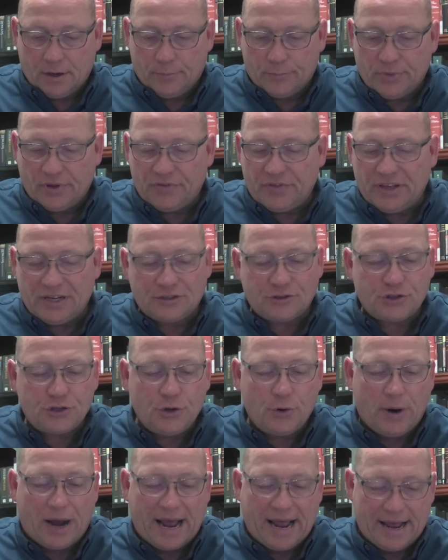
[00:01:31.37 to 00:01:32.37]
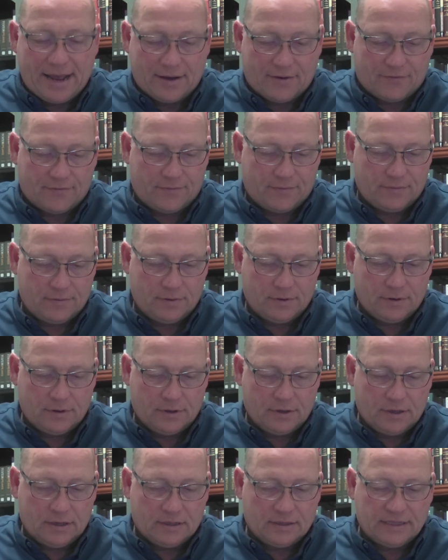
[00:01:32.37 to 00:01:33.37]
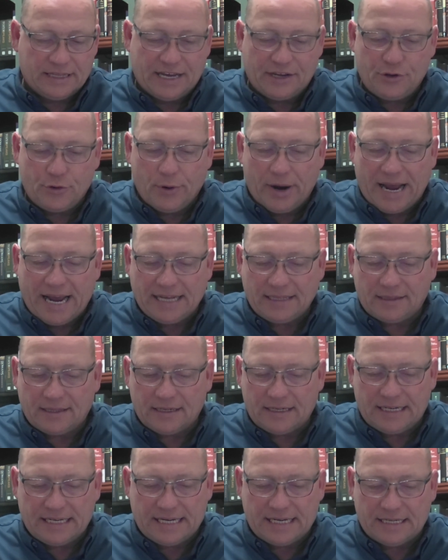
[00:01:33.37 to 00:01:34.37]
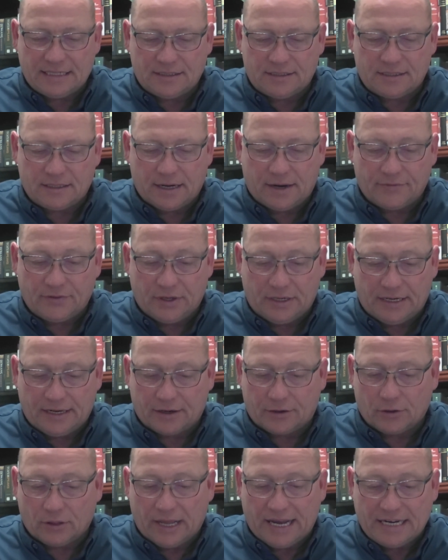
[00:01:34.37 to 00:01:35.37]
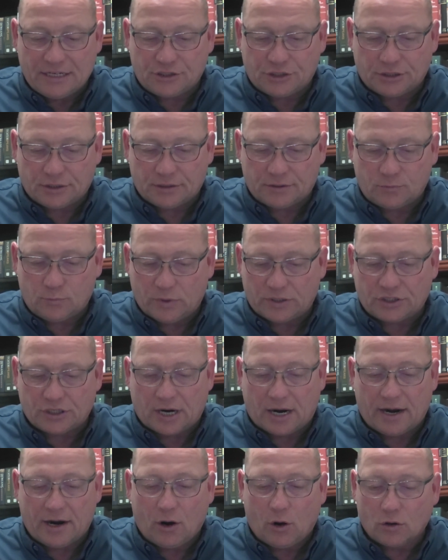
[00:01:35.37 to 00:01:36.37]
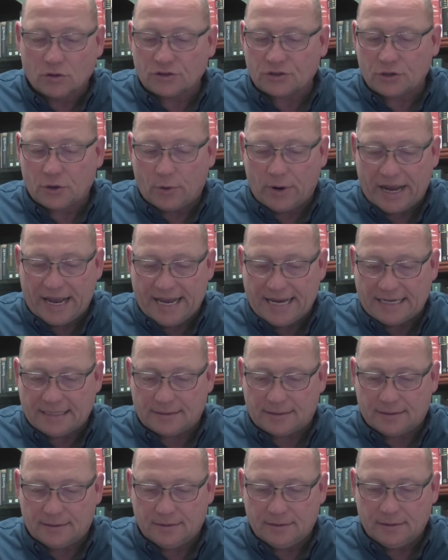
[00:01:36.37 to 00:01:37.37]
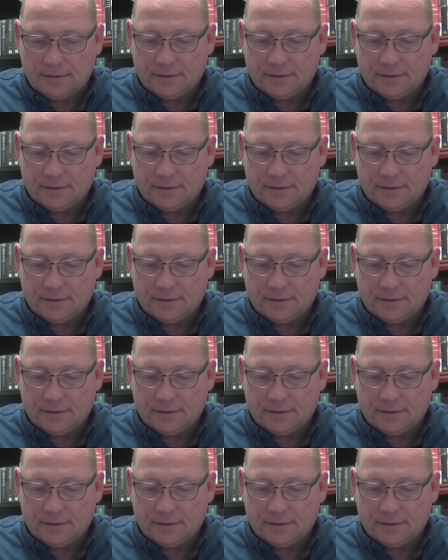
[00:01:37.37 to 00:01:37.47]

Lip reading: "But this you have, that you hate the deeds of the Nicolaitans, which I also hate."